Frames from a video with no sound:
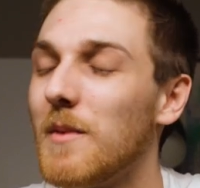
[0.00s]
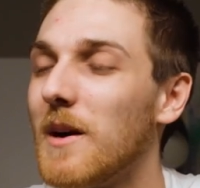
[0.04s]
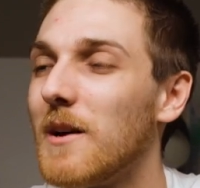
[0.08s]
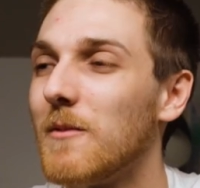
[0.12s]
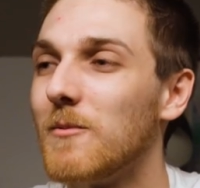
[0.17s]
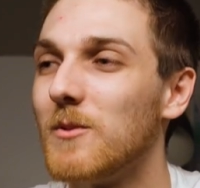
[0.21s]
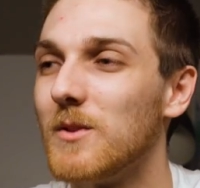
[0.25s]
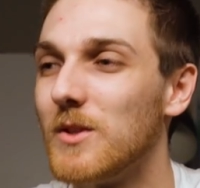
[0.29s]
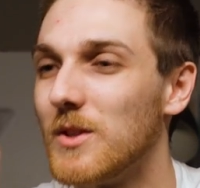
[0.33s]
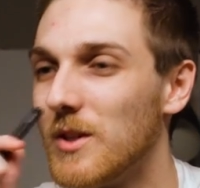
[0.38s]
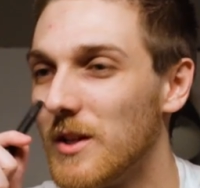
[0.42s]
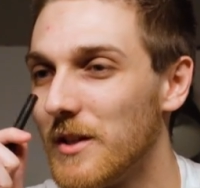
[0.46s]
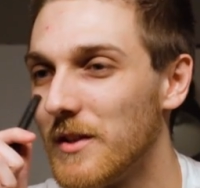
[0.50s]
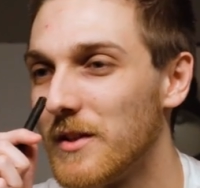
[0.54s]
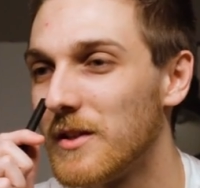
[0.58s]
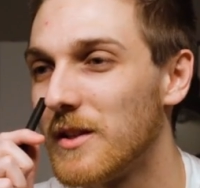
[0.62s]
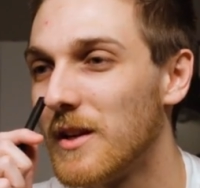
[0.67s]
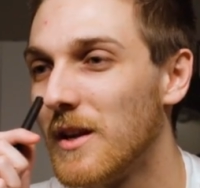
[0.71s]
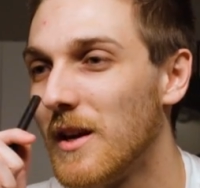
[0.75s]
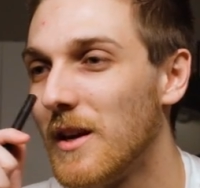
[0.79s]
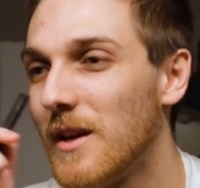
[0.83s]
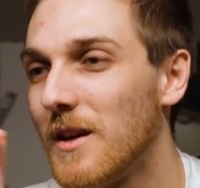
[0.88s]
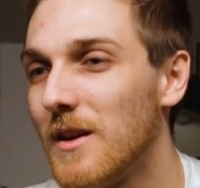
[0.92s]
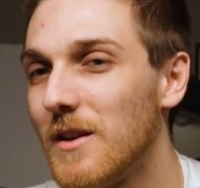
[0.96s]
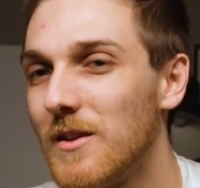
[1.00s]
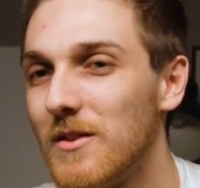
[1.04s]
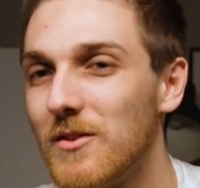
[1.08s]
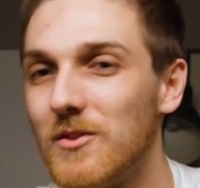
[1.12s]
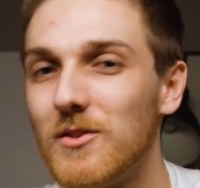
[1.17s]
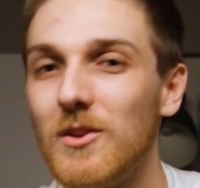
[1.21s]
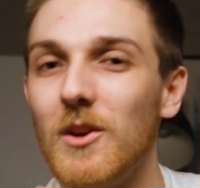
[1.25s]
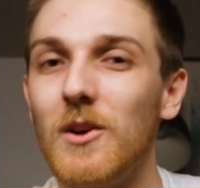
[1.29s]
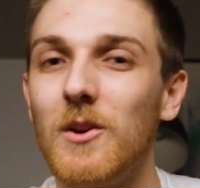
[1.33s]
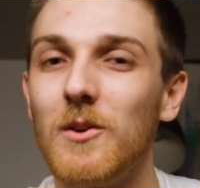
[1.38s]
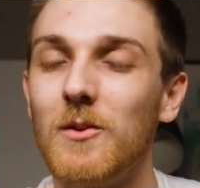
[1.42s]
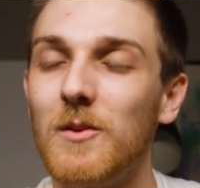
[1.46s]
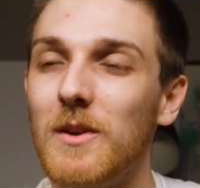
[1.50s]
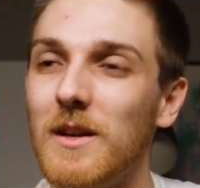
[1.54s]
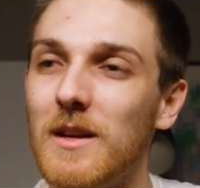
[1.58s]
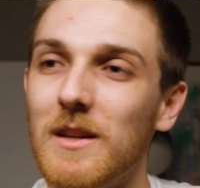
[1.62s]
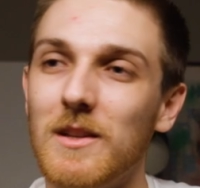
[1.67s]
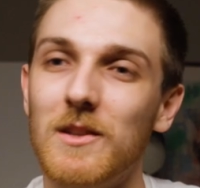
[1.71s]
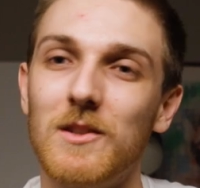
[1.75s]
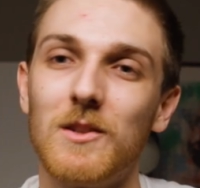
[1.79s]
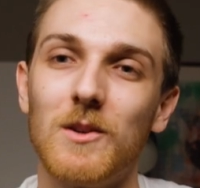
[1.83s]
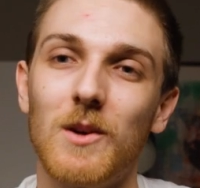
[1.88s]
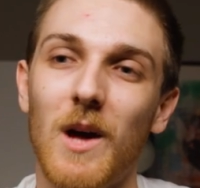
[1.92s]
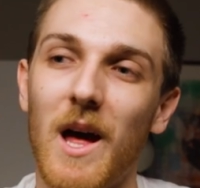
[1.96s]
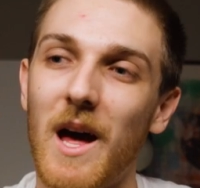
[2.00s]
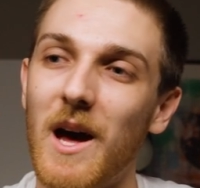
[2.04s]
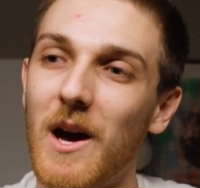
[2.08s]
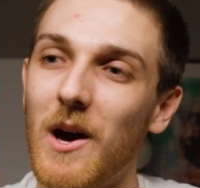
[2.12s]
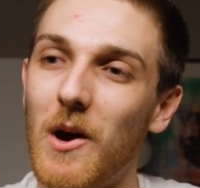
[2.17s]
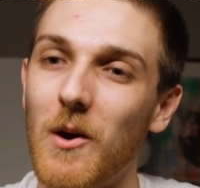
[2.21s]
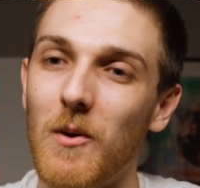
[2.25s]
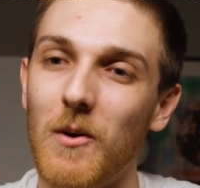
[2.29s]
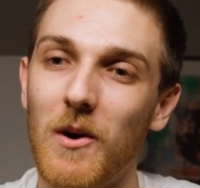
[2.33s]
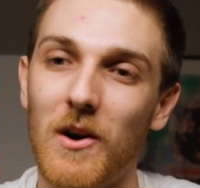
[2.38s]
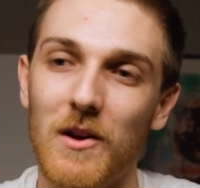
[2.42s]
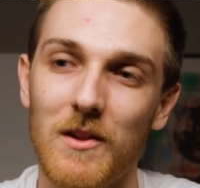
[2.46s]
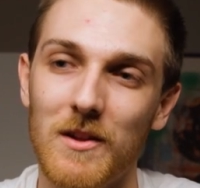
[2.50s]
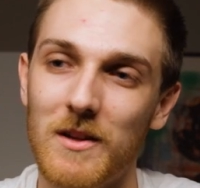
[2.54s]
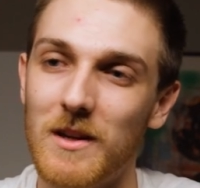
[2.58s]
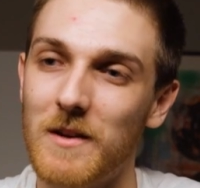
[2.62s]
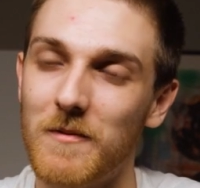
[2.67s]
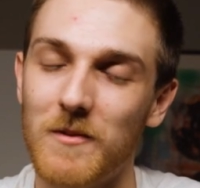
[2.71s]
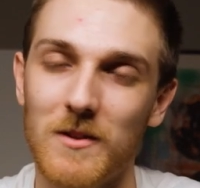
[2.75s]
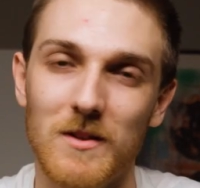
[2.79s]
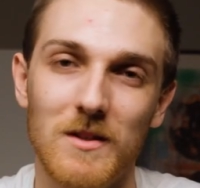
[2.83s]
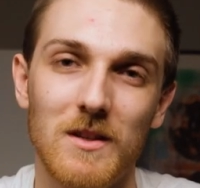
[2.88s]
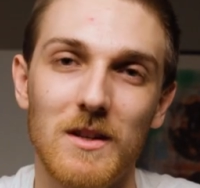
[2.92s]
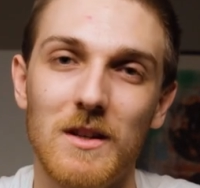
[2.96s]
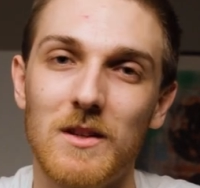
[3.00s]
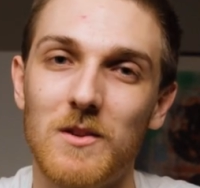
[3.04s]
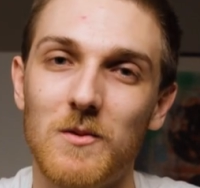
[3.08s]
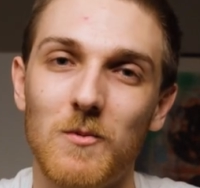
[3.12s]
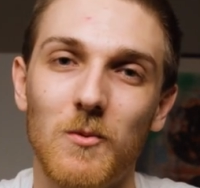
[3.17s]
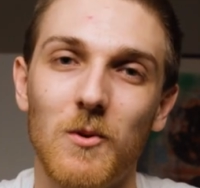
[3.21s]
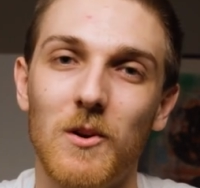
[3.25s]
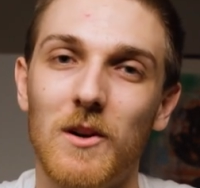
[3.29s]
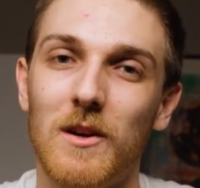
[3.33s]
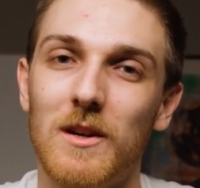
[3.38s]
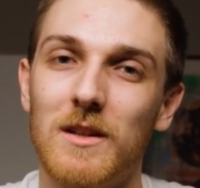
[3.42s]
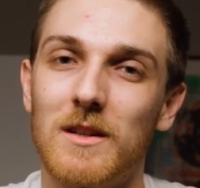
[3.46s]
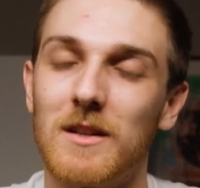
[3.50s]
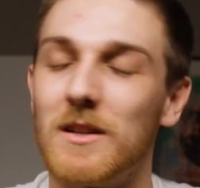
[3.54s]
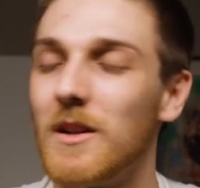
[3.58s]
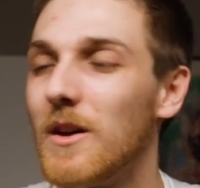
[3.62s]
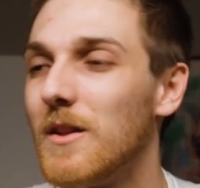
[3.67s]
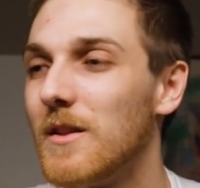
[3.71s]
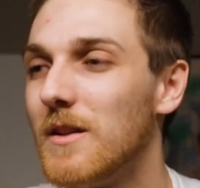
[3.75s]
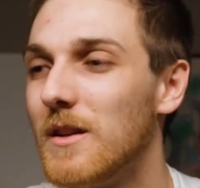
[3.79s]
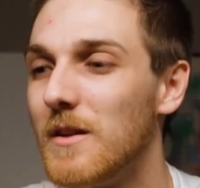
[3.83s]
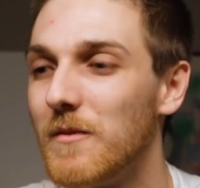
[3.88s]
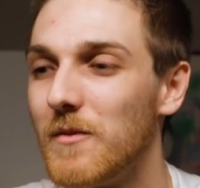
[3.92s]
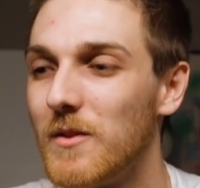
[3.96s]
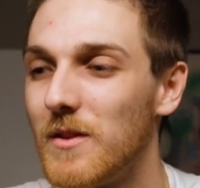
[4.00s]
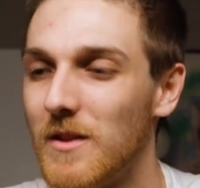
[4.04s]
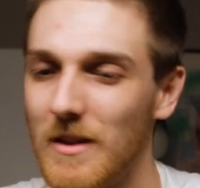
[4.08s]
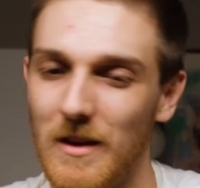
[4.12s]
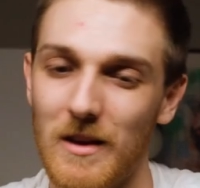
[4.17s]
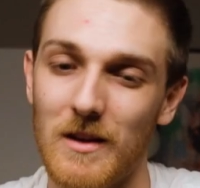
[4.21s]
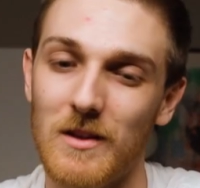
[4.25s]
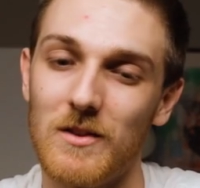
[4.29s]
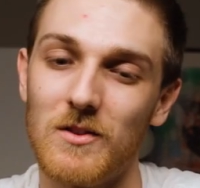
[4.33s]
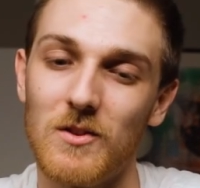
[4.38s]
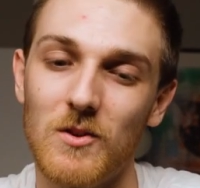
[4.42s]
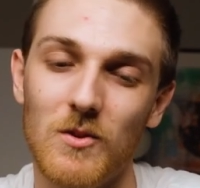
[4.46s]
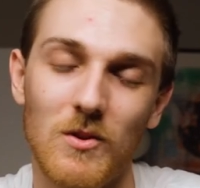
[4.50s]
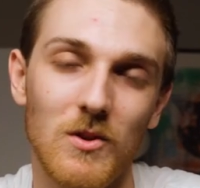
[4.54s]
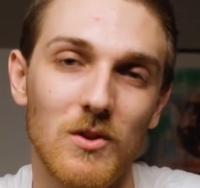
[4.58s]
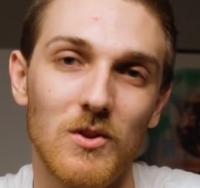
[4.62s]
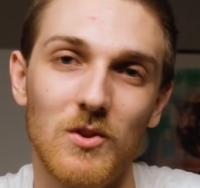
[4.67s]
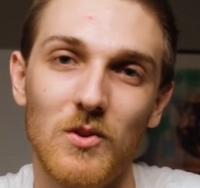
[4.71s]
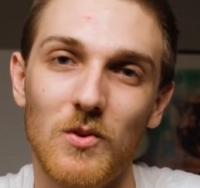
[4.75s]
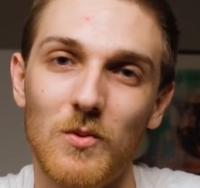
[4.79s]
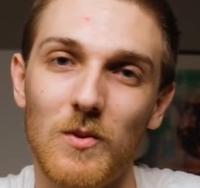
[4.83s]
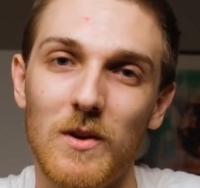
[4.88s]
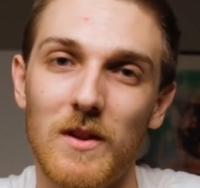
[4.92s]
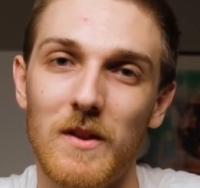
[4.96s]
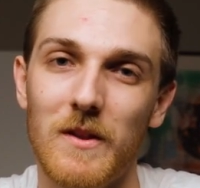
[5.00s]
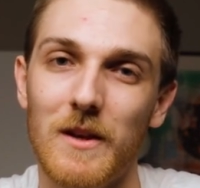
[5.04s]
I was just so into how all the different seats worked and all the different things you could do with